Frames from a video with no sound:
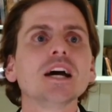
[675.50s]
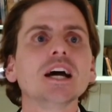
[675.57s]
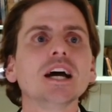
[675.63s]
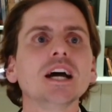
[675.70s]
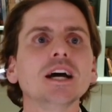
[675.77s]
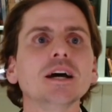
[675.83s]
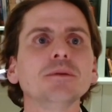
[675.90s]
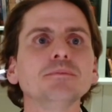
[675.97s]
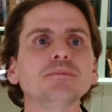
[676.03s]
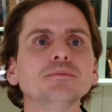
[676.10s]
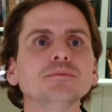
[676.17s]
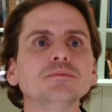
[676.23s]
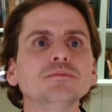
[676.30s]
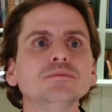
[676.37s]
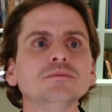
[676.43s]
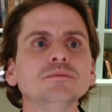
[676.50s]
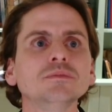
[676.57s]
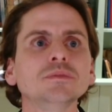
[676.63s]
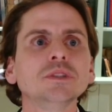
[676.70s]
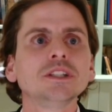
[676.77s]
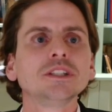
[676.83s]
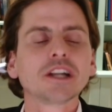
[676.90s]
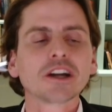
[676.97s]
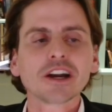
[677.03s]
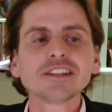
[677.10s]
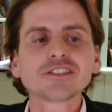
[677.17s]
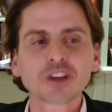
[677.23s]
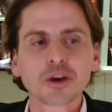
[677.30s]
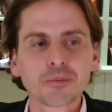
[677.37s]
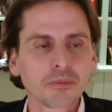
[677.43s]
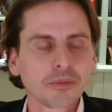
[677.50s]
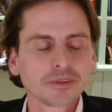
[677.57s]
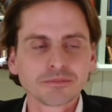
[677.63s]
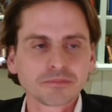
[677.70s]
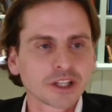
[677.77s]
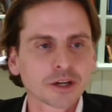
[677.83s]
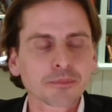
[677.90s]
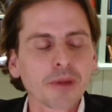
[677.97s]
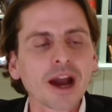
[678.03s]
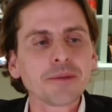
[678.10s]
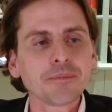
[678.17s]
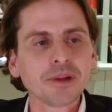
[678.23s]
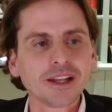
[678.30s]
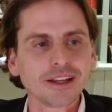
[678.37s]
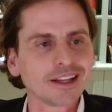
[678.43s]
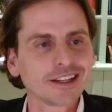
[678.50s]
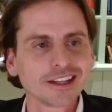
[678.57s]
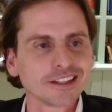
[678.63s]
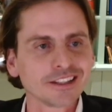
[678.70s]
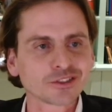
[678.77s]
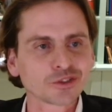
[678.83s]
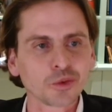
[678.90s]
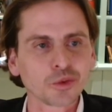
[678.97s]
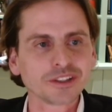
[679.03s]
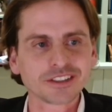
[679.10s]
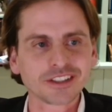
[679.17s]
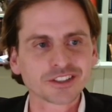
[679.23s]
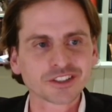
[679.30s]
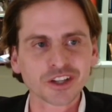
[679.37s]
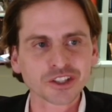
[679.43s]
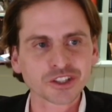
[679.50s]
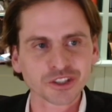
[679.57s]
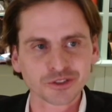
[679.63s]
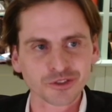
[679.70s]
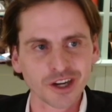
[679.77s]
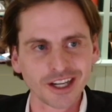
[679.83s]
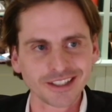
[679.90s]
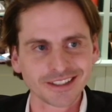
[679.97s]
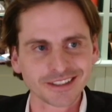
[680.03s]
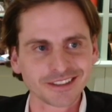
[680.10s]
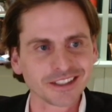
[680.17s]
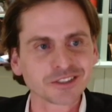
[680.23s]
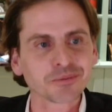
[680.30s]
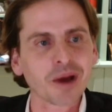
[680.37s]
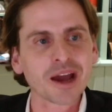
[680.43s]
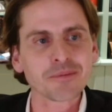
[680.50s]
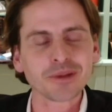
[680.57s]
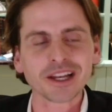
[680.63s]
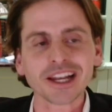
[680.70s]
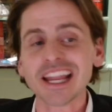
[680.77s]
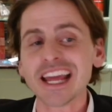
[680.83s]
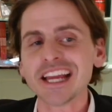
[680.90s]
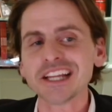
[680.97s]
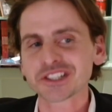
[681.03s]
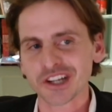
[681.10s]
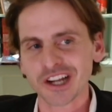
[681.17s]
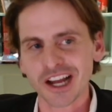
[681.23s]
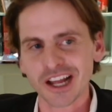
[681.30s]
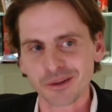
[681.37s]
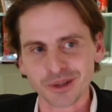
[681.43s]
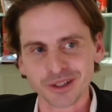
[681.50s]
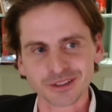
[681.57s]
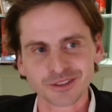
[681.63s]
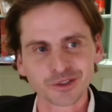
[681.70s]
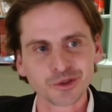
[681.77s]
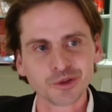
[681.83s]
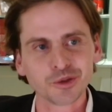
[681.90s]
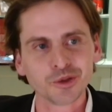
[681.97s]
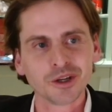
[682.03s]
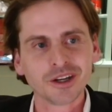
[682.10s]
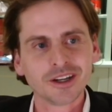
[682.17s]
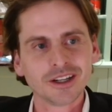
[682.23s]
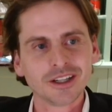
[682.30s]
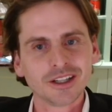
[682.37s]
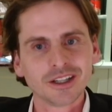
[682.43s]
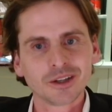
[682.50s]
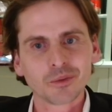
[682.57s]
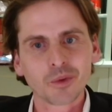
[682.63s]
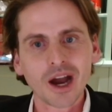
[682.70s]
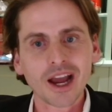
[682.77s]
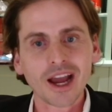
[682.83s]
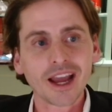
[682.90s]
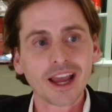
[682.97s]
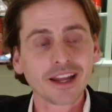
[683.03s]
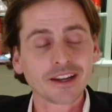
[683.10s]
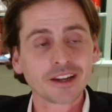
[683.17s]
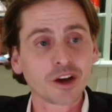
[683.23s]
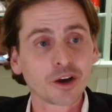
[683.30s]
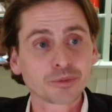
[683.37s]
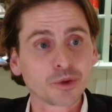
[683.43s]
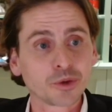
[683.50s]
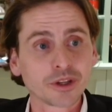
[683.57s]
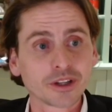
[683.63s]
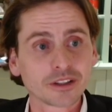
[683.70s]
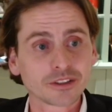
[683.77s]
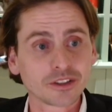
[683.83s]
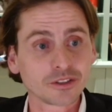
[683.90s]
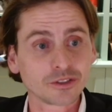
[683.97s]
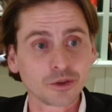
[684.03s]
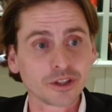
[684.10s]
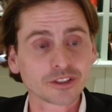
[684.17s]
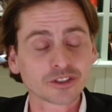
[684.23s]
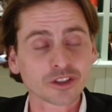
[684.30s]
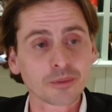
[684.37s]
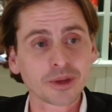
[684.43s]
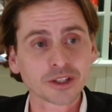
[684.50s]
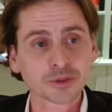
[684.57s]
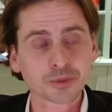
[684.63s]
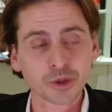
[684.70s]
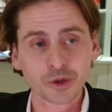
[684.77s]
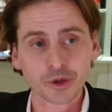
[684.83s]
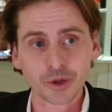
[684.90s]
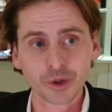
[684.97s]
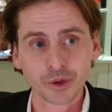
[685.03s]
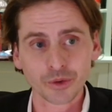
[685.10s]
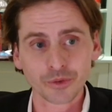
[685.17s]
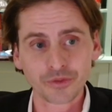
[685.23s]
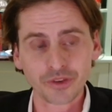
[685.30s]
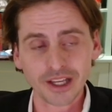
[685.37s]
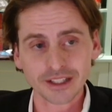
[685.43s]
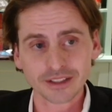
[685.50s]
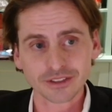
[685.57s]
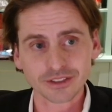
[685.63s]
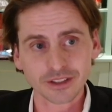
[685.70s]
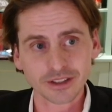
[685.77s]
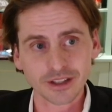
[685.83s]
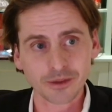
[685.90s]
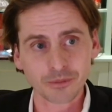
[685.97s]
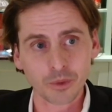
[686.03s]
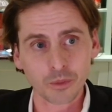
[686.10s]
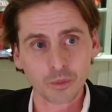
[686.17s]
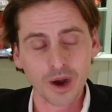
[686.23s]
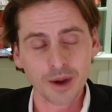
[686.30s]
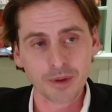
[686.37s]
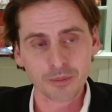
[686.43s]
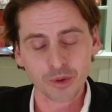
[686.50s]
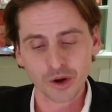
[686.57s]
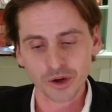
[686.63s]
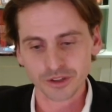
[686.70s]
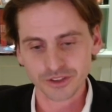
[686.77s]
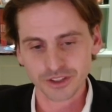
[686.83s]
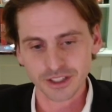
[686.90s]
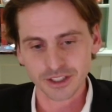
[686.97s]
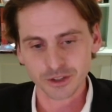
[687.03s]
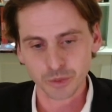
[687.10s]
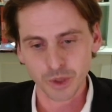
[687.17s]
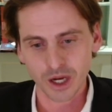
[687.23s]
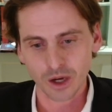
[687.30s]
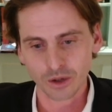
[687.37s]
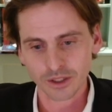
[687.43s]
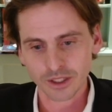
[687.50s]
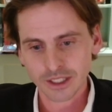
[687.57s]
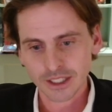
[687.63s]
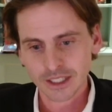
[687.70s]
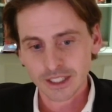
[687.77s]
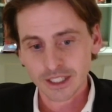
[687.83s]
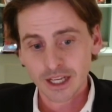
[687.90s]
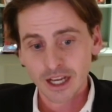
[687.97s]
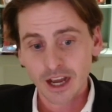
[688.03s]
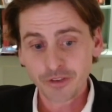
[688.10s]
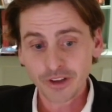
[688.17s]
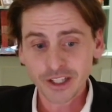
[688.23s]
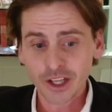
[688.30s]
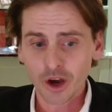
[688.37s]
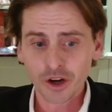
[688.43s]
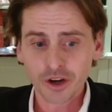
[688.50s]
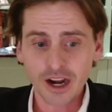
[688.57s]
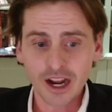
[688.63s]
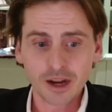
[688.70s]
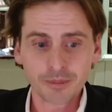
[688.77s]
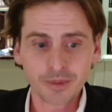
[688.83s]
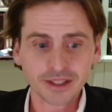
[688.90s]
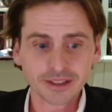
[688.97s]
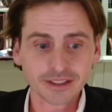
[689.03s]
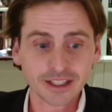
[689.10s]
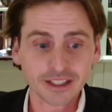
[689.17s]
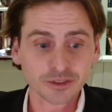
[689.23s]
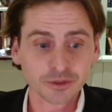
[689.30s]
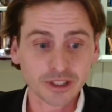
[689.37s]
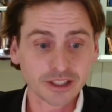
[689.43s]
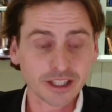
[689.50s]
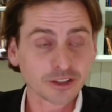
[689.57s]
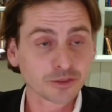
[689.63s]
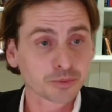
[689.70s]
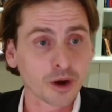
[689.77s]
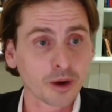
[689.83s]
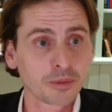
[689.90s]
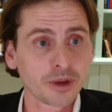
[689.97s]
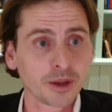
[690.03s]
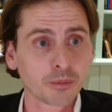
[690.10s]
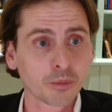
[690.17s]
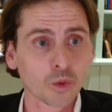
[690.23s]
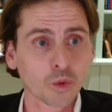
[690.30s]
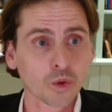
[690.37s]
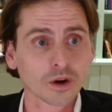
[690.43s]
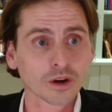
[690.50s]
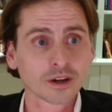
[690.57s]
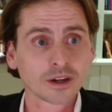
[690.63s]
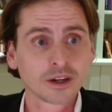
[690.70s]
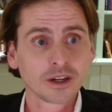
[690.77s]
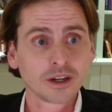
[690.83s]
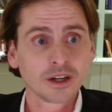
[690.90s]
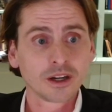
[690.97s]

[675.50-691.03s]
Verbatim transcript: um, there is some there might be there's always a discussion, right? This might be the nature element to why I ended up doing doing some entrepreneurial things and why my brothers did as well. I think the other element, and that's that's probably more